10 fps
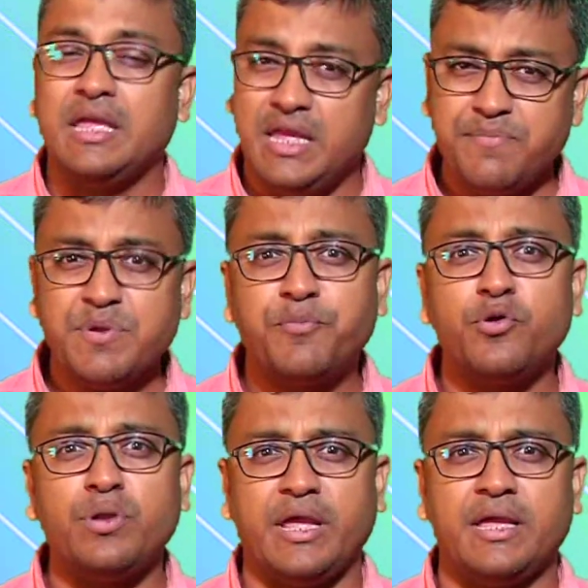If the
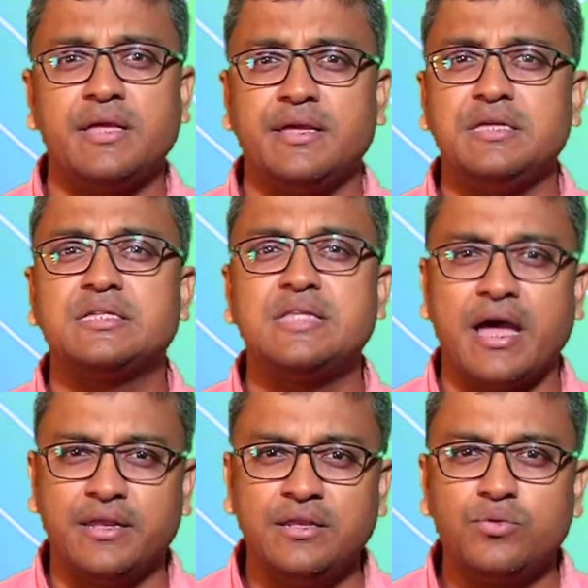pruning is
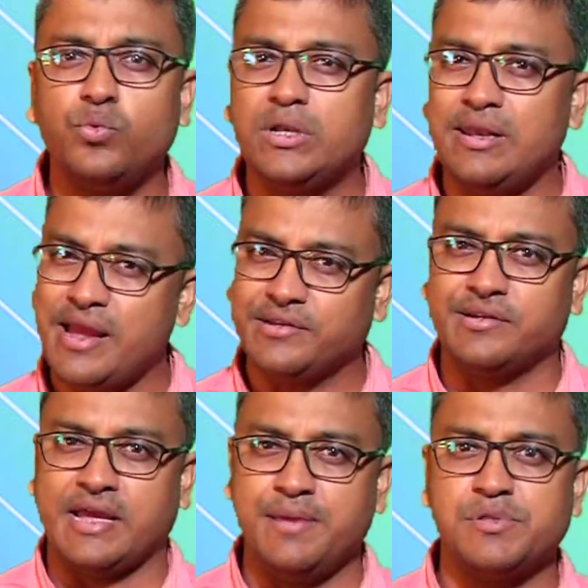done with lighter
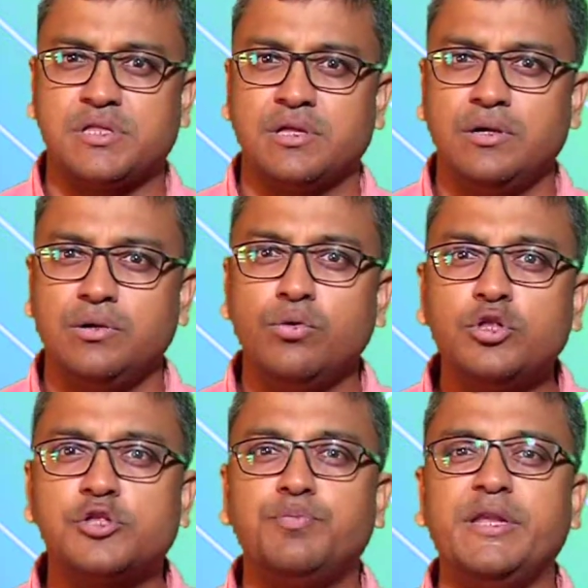knives,
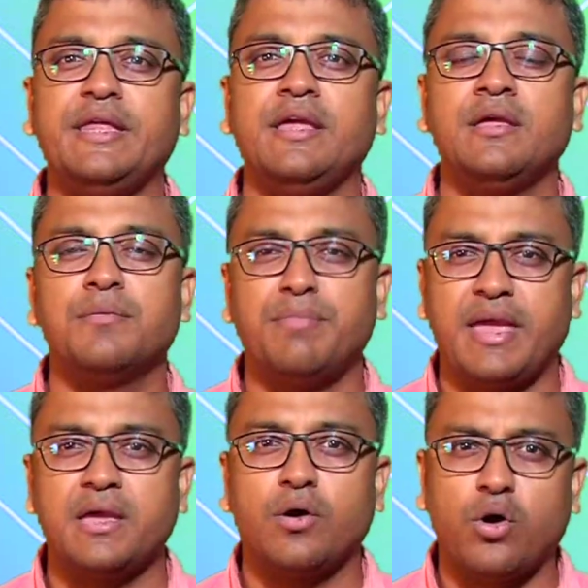wood splitting
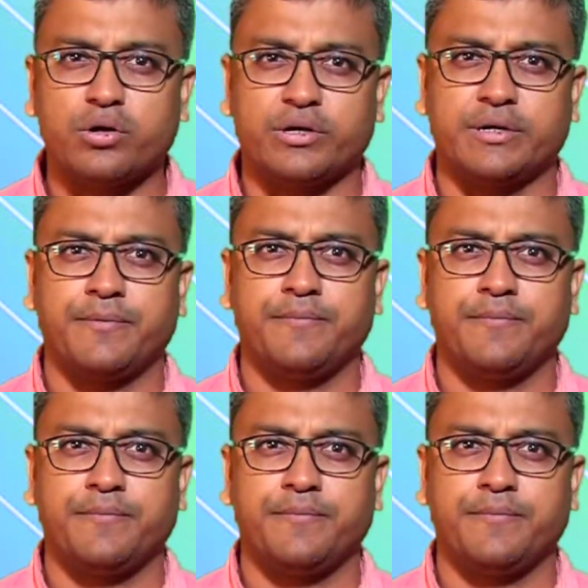may occur.